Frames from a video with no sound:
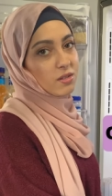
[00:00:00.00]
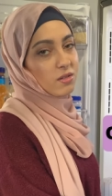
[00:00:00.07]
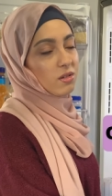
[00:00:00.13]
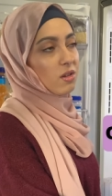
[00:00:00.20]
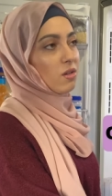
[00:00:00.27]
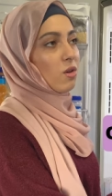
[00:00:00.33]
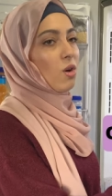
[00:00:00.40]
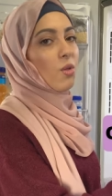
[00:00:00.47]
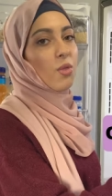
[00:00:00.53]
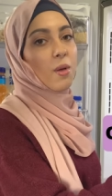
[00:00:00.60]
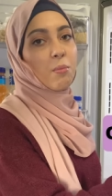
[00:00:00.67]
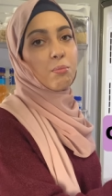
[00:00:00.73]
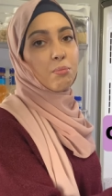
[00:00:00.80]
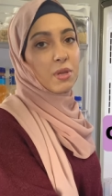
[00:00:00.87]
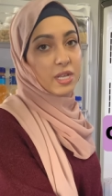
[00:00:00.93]
You can call
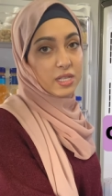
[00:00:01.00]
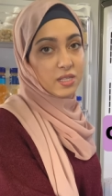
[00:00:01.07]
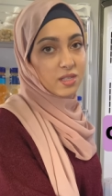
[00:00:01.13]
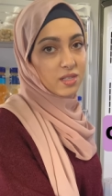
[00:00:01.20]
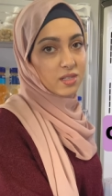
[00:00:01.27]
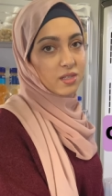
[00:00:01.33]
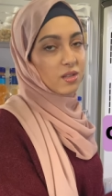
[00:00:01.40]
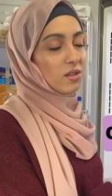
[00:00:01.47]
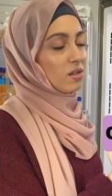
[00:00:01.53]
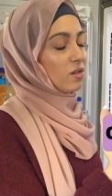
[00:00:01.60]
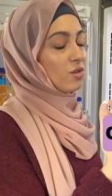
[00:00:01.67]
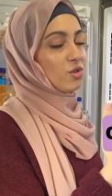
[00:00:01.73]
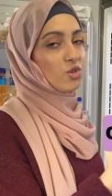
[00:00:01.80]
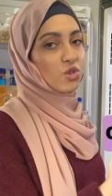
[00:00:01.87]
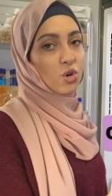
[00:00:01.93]
them bins,
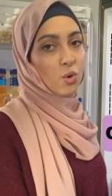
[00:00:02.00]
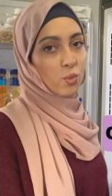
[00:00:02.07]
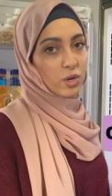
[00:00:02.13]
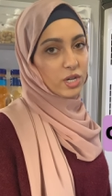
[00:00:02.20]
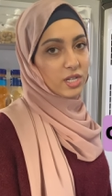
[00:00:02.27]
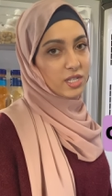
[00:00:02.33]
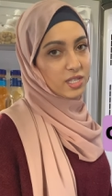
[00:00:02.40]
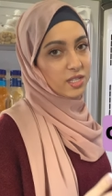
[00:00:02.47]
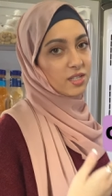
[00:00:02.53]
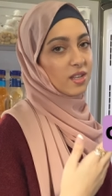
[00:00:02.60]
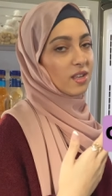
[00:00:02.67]
drawers,